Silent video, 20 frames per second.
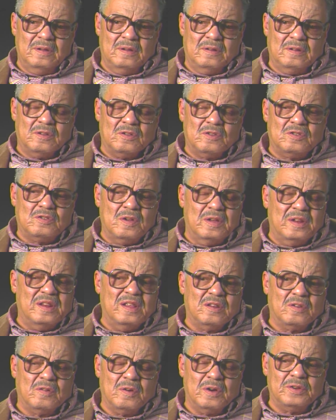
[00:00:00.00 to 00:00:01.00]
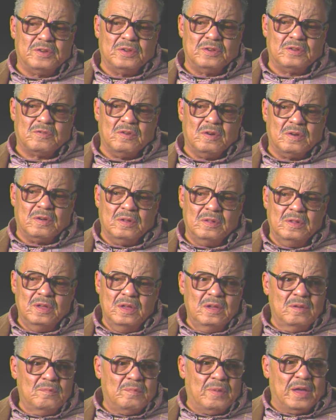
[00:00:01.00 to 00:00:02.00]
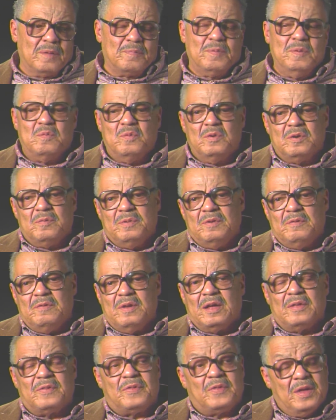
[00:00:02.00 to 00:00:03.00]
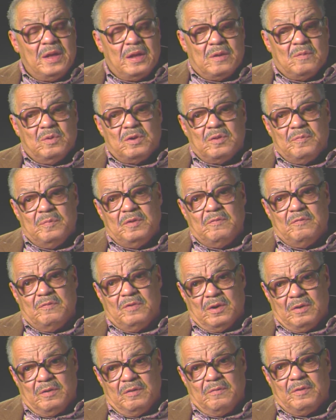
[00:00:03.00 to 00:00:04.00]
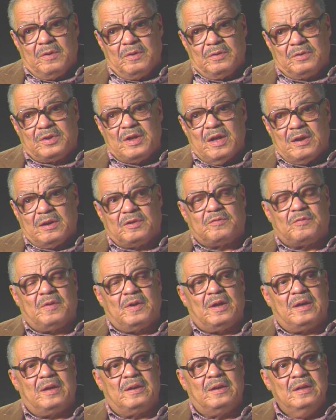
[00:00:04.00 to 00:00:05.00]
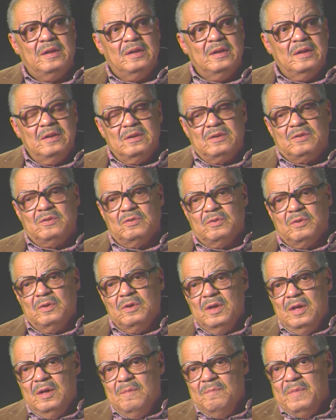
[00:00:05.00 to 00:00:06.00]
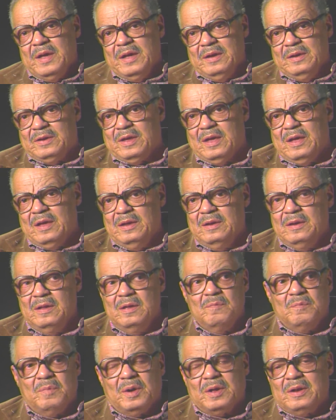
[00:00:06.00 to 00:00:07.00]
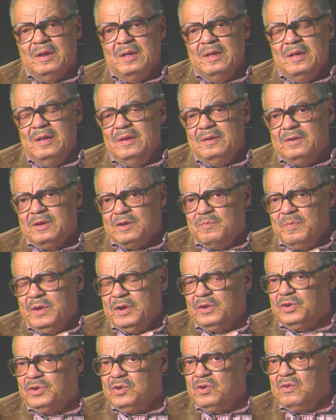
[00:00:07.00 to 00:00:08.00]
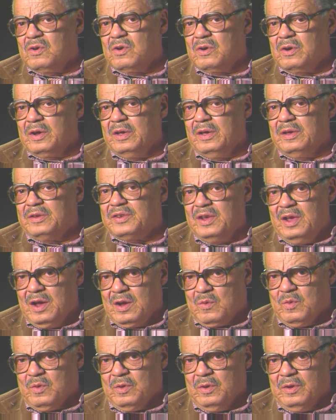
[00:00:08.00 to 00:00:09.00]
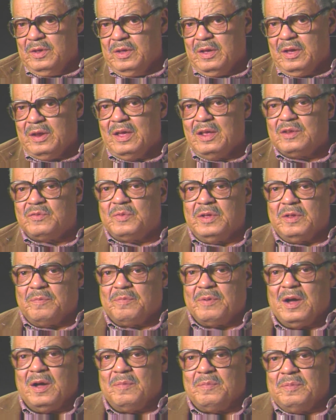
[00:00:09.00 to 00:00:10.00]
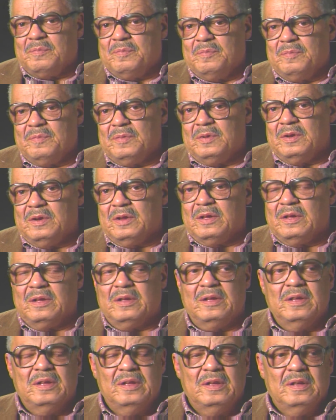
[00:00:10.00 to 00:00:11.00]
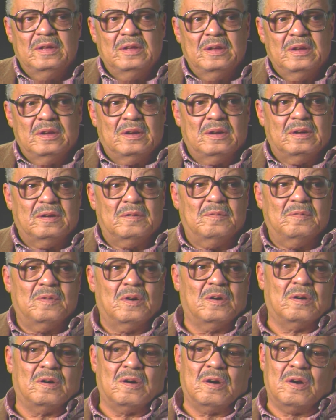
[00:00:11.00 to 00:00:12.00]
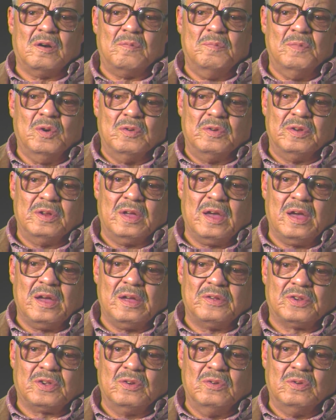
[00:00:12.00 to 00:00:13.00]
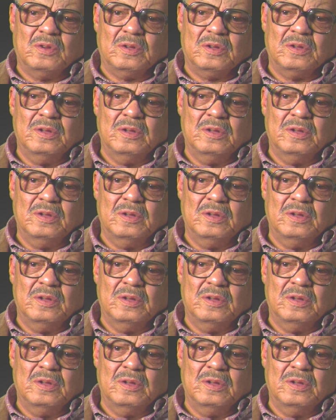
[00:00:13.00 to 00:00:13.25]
an integration struggle. Black people would have been very, very satisfied to maintain, but just make sure it's equal. And that's where the problem lay. Our Moton High School,